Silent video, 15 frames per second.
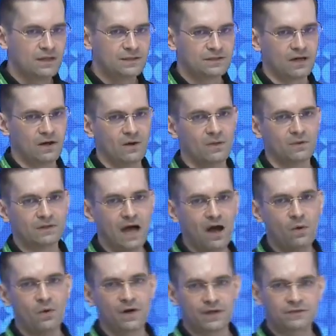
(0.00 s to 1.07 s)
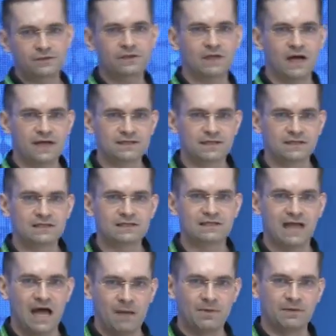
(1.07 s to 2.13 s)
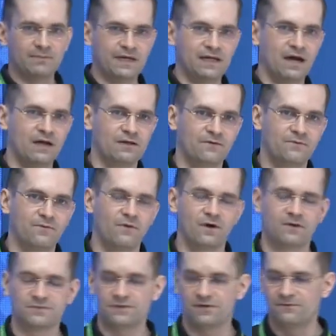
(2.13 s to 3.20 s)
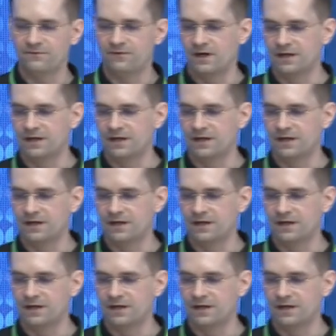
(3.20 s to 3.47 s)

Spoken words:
So now we're utilizing this lab and many other forms of